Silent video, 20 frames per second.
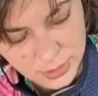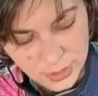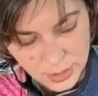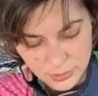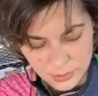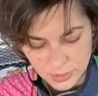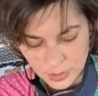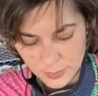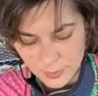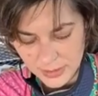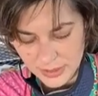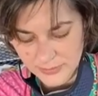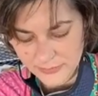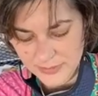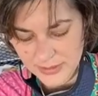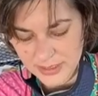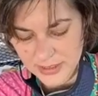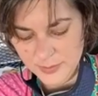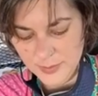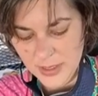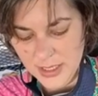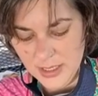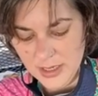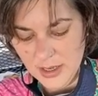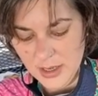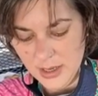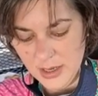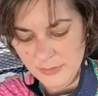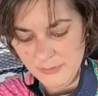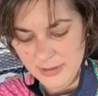Go shopping if needs be
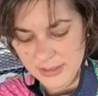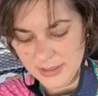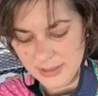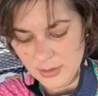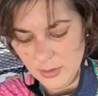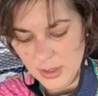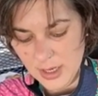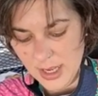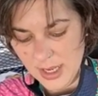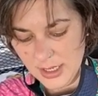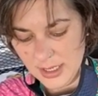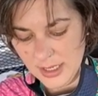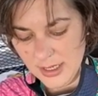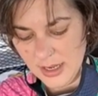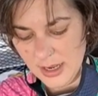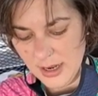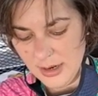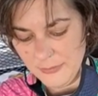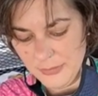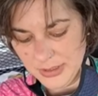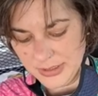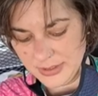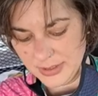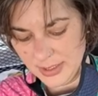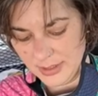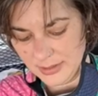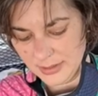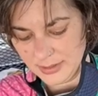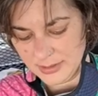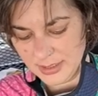in a high risk, like in a high
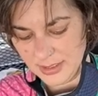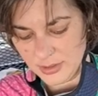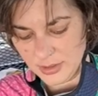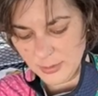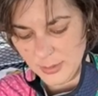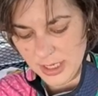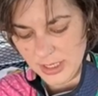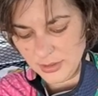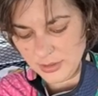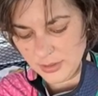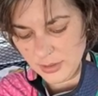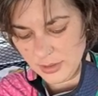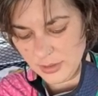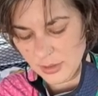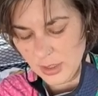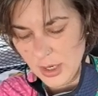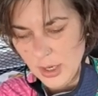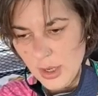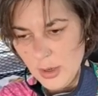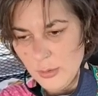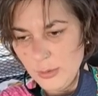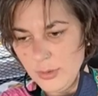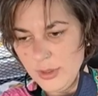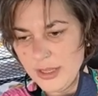risk situation,